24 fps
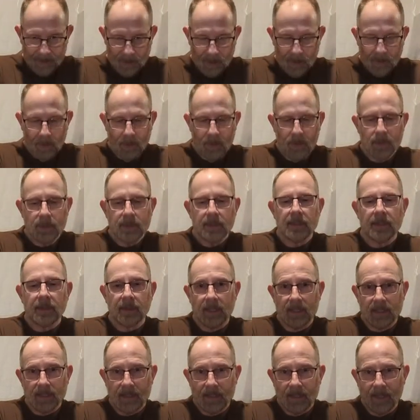use
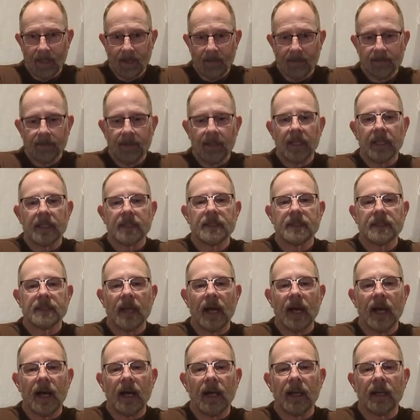this stuff. It's
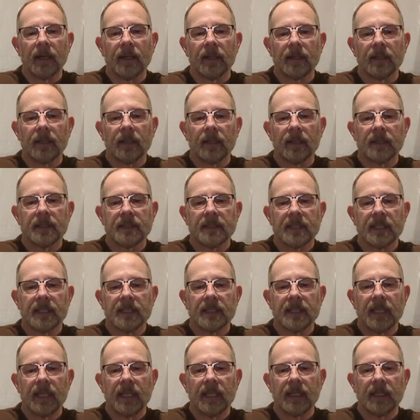
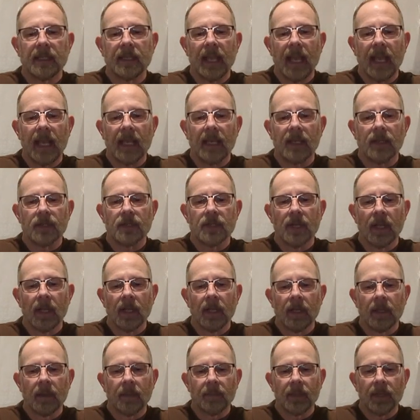16 gauge
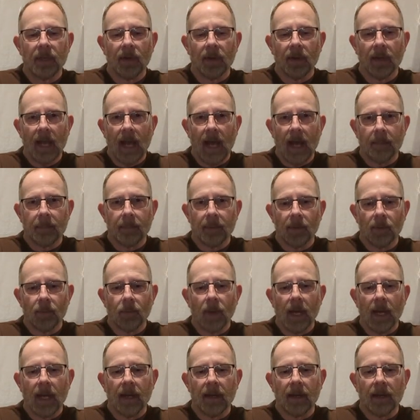pure copper
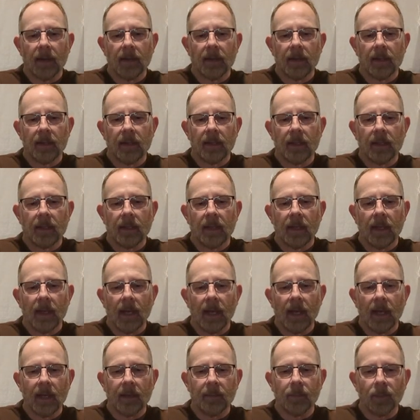wire.
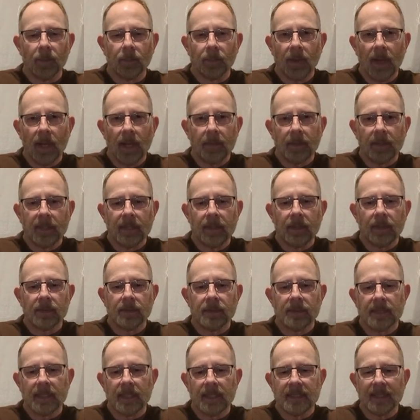I would probably
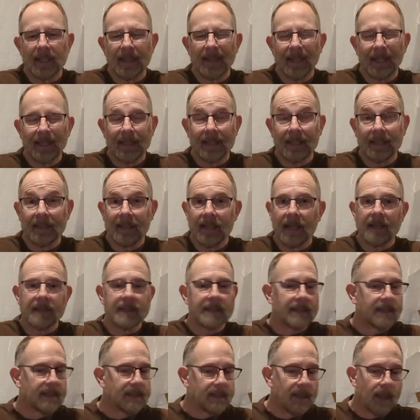use this. I think that this
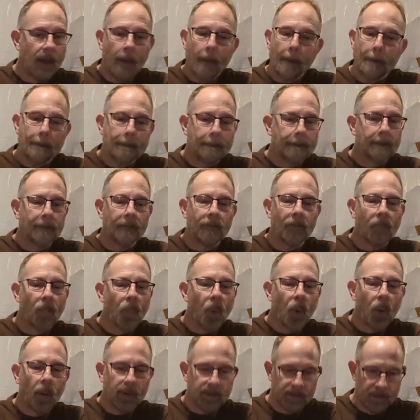is
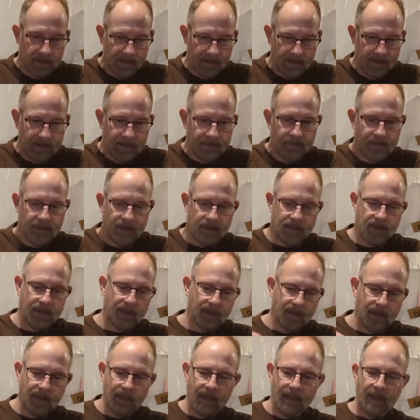more than sufficient
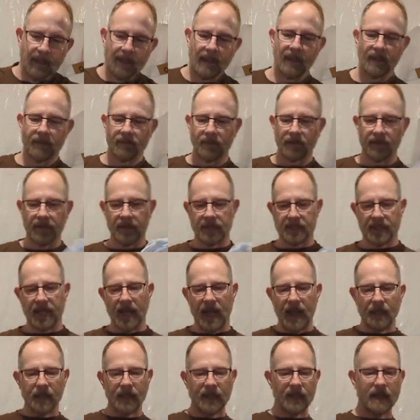for this
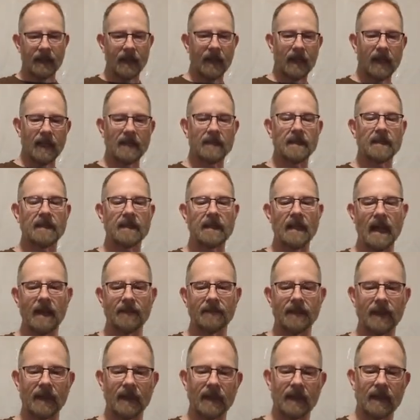cabinet, and it's
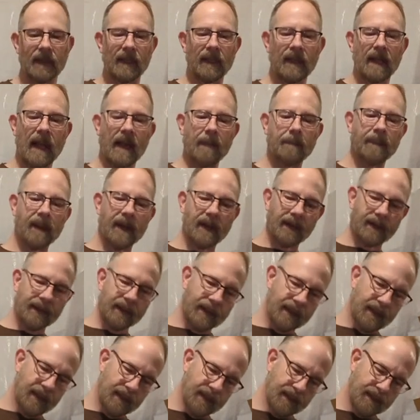definitely a lot better
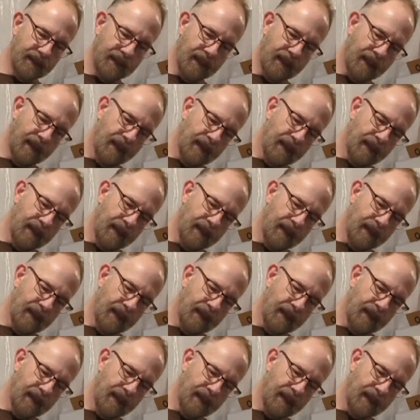than this,